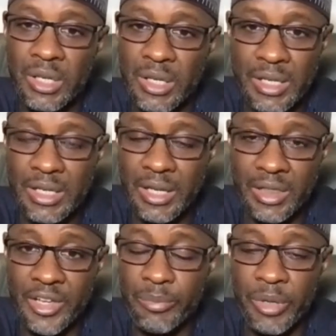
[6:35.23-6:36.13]
it
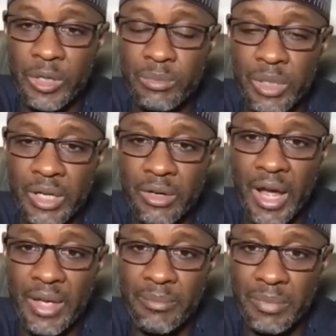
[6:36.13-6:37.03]
has now become a
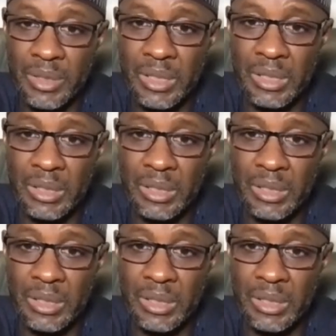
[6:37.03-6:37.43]
crime